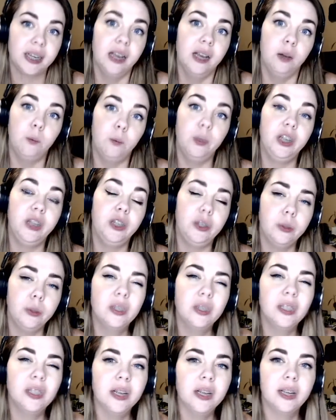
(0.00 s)
of a
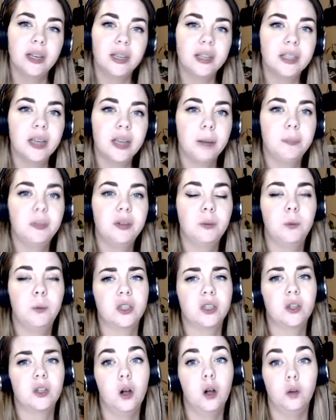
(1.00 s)
practice. We do
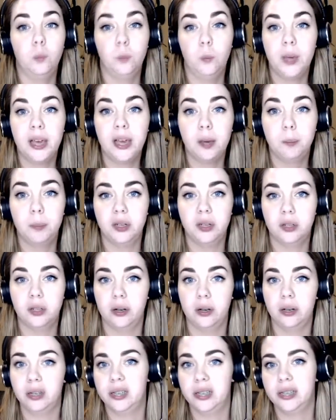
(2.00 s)
still accept
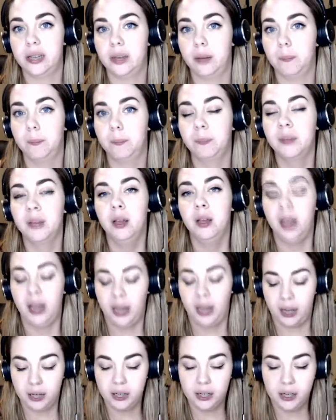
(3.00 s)
what's called weak
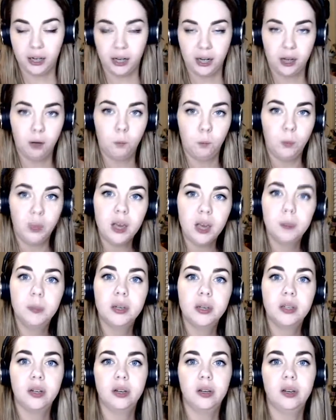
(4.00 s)
paternalism.
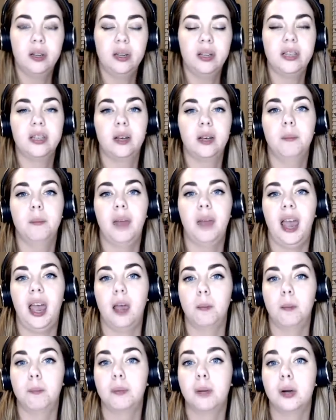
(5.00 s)
And in weak
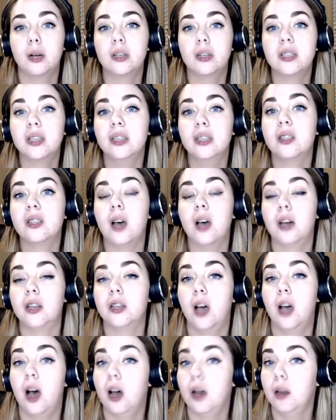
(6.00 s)
paternalism,
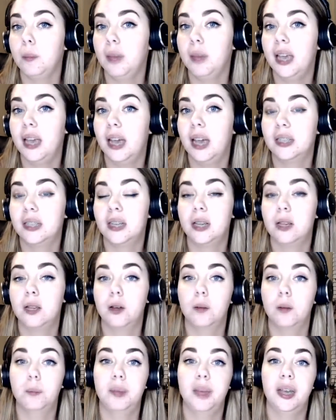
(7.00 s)
a person's
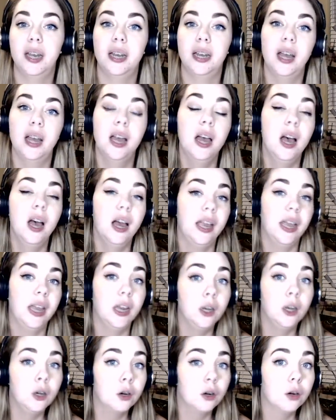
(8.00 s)
autonomy has
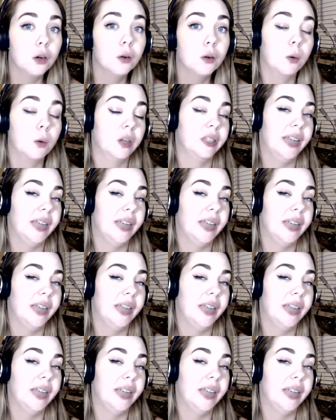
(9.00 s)
either been